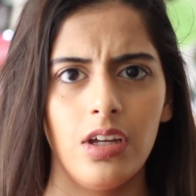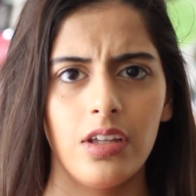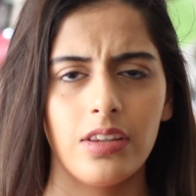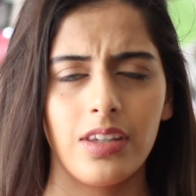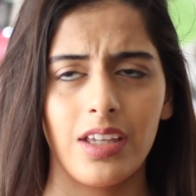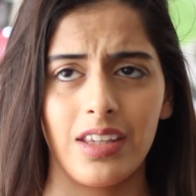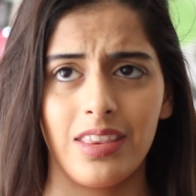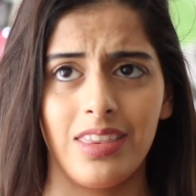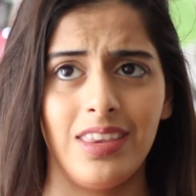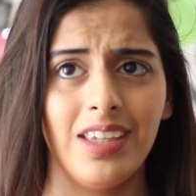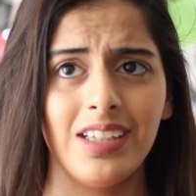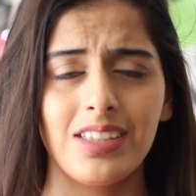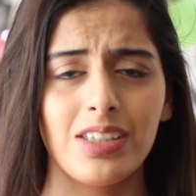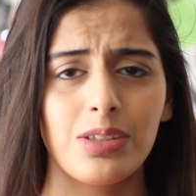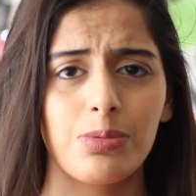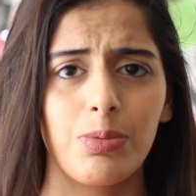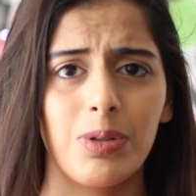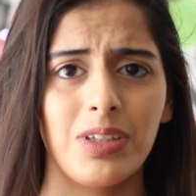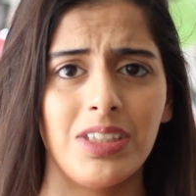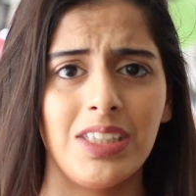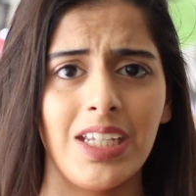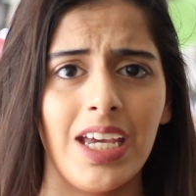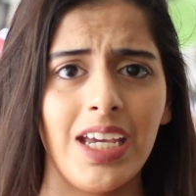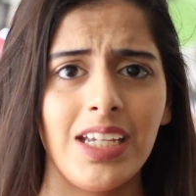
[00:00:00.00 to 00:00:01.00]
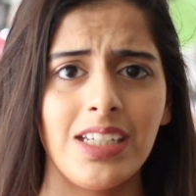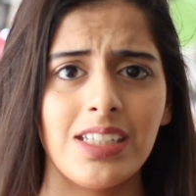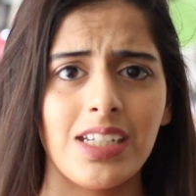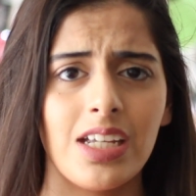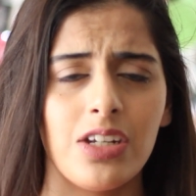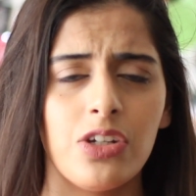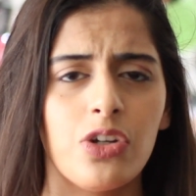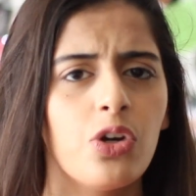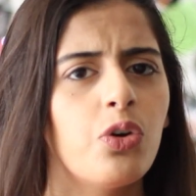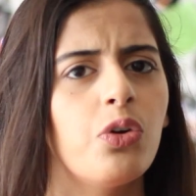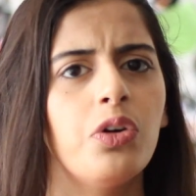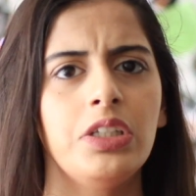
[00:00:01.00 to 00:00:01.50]
that this is what they
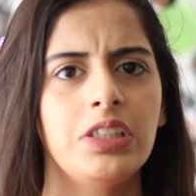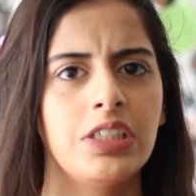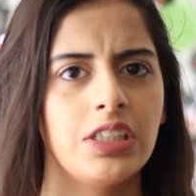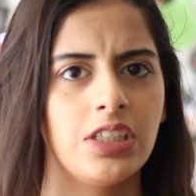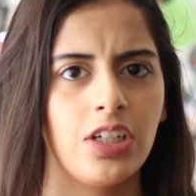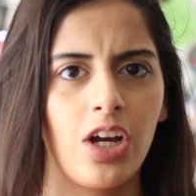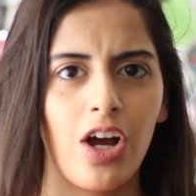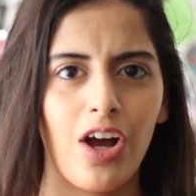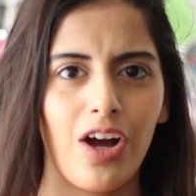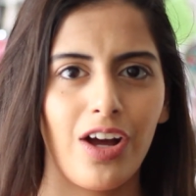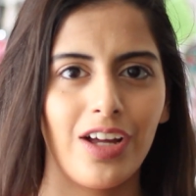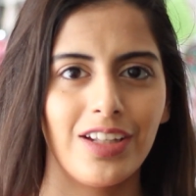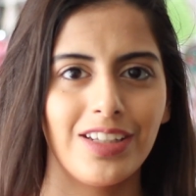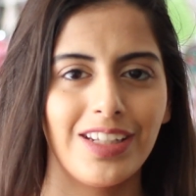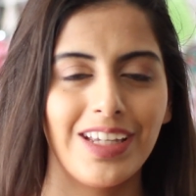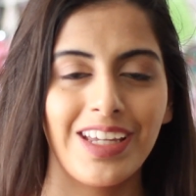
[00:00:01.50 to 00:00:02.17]
did. No, it's not.